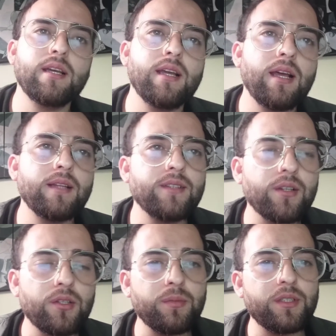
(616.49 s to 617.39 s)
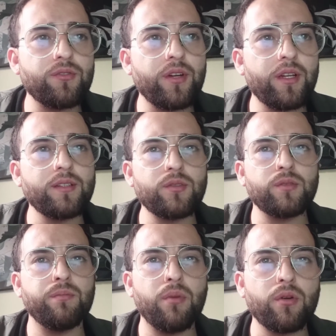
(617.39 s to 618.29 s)
and documents ready to
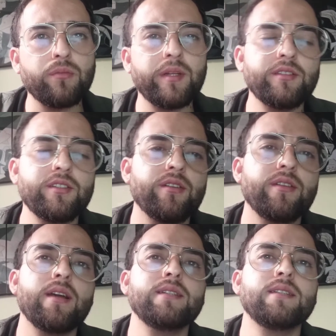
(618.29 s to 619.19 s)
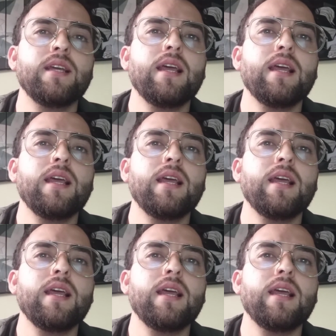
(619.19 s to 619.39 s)
export merchandise,